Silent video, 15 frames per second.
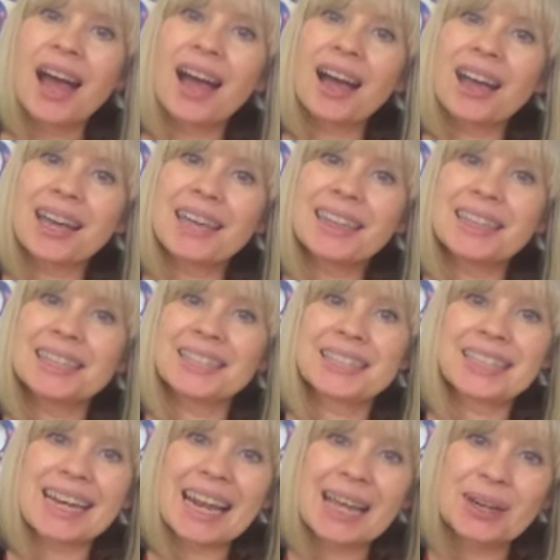Hi, this
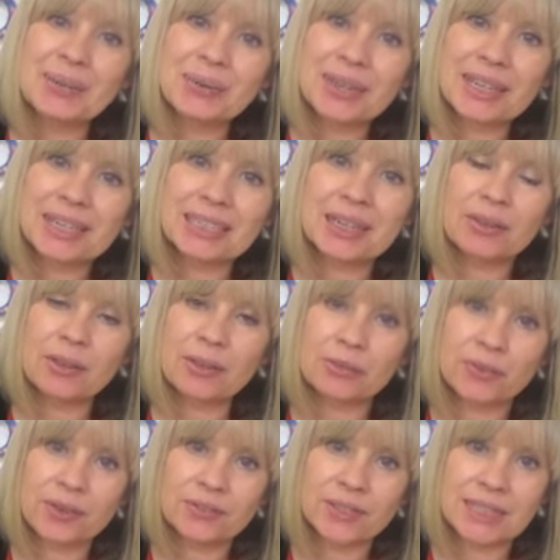is Claire Louise, the
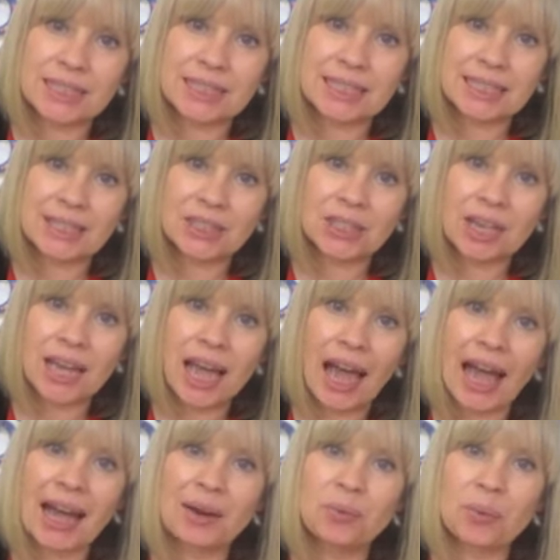Thrifty Stitcher,
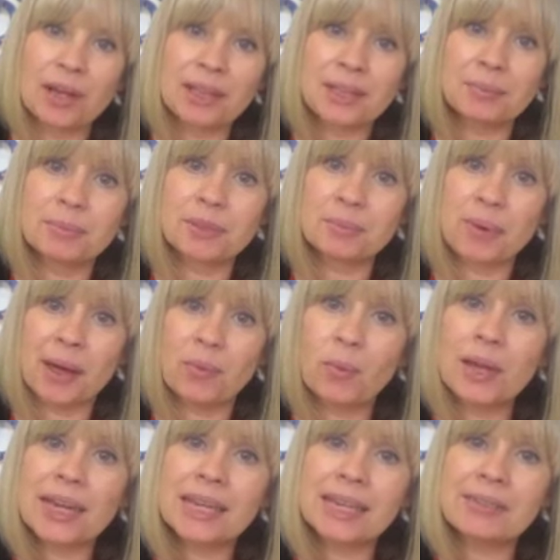and welcome to my
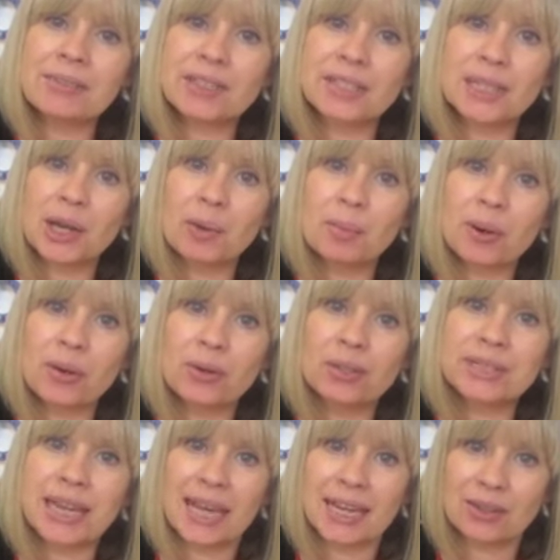weekly video blog,
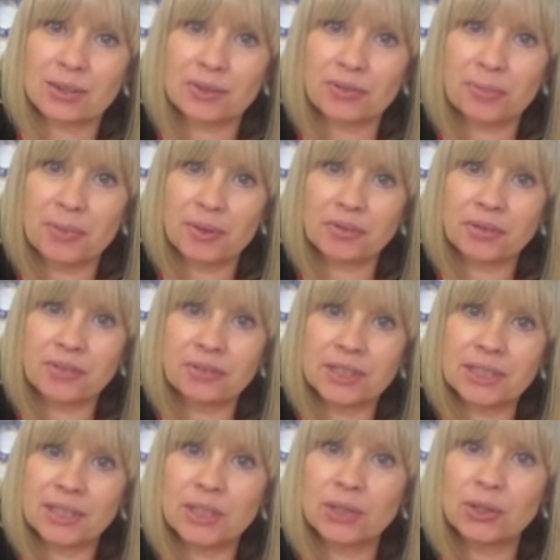Tales from the Thrifty
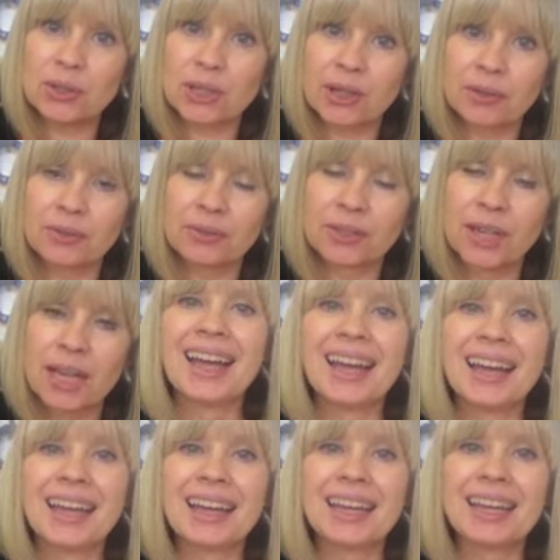Studio.
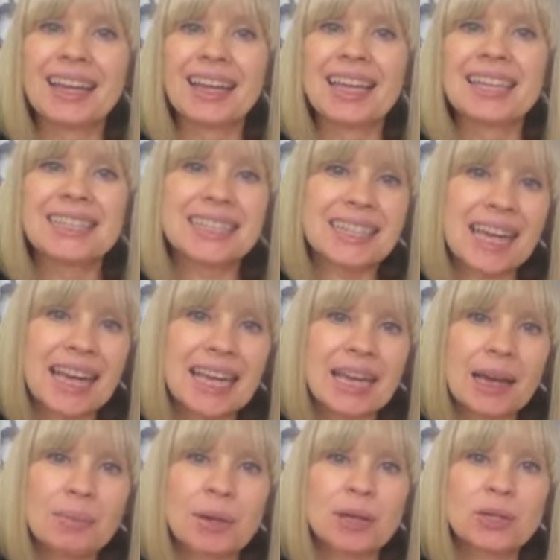Today
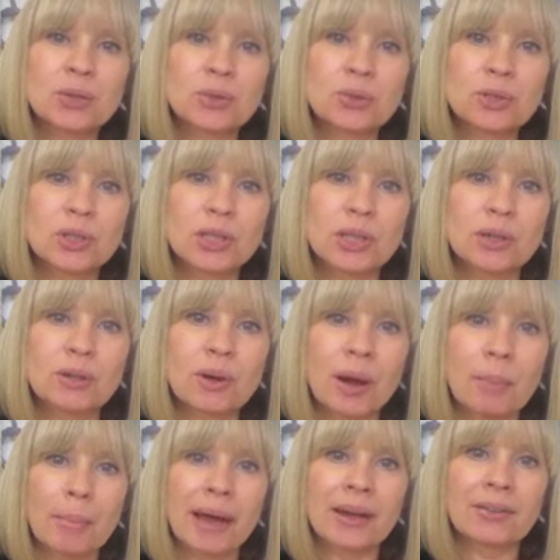I'm going to talk to you
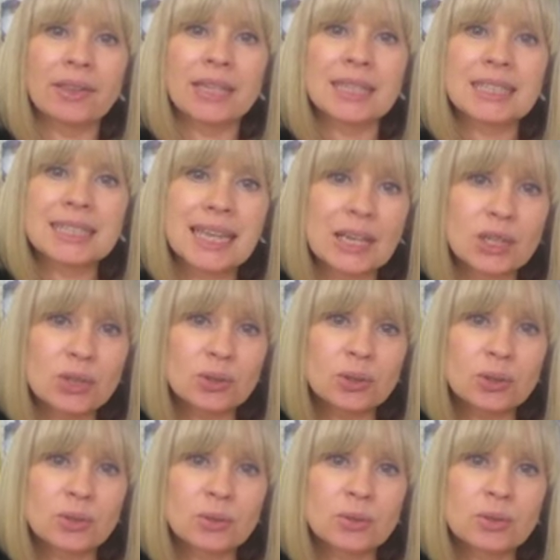about the essential
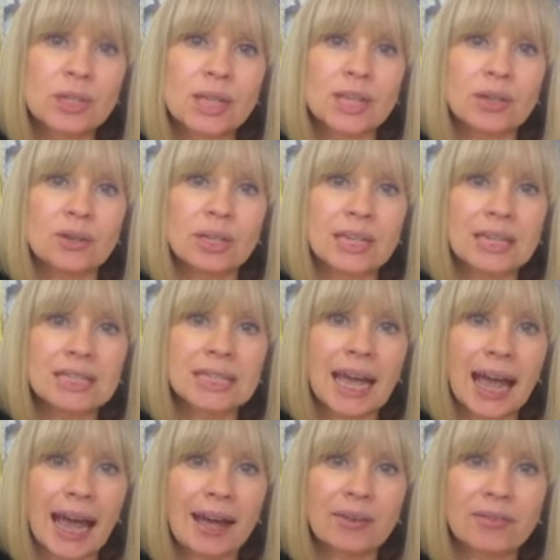tools that you need to
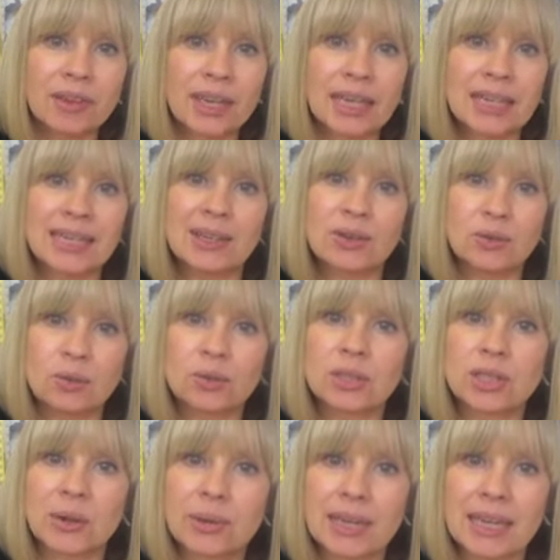have in your
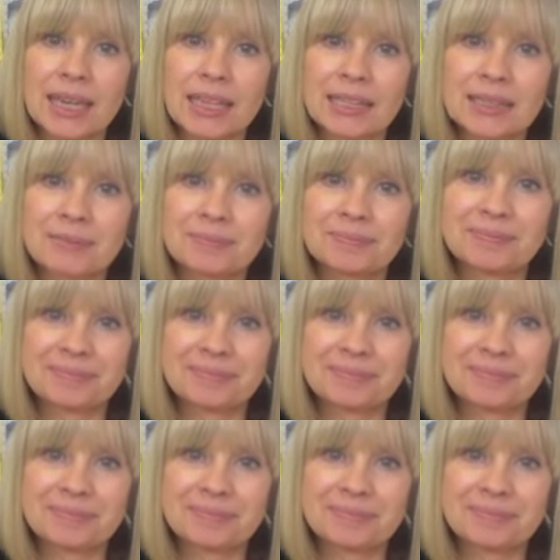sewing kit.